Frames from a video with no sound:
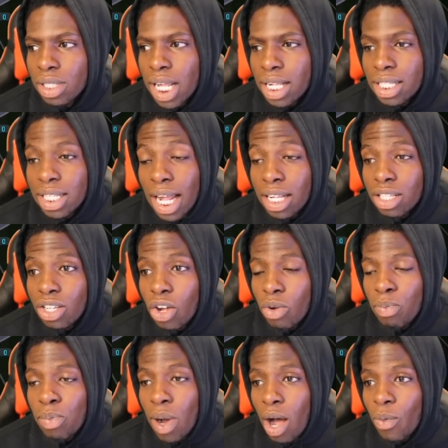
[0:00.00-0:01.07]
Dead stats though.
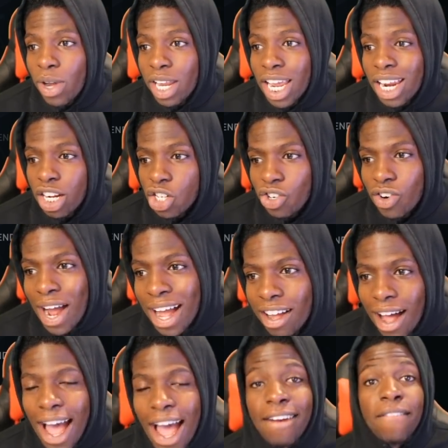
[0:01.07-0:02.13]
But we need a
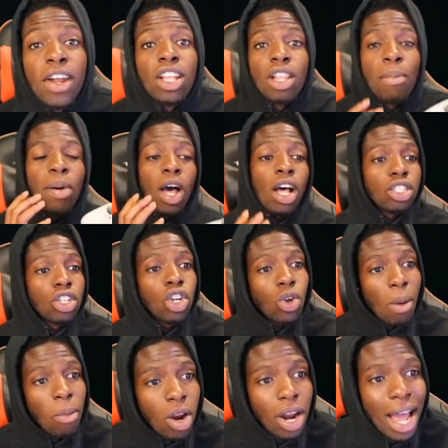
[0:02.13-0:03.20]
striker. And the person who
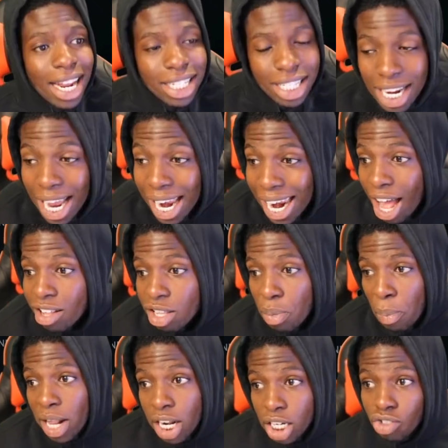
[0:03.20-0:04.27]
I'm going to actually allow to
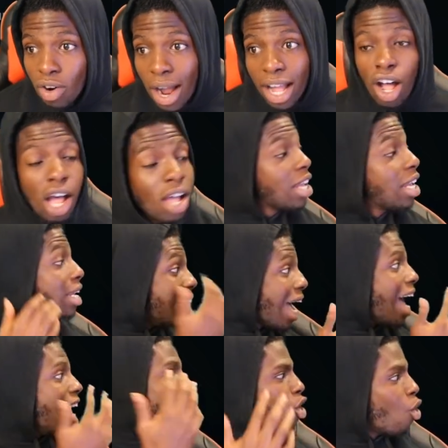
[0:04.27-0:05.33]
pick the striker,
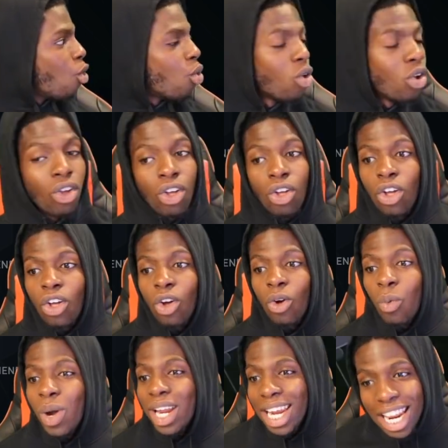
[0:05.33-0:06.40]
Daniel.
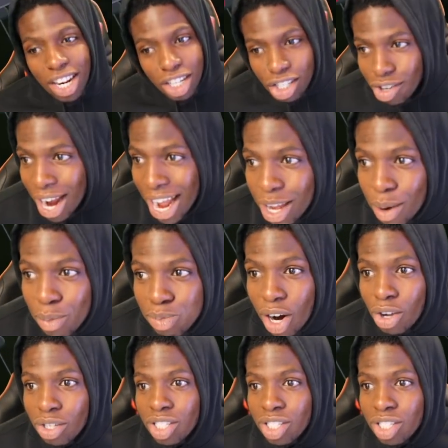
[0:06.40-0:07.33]
We need a striker, bro.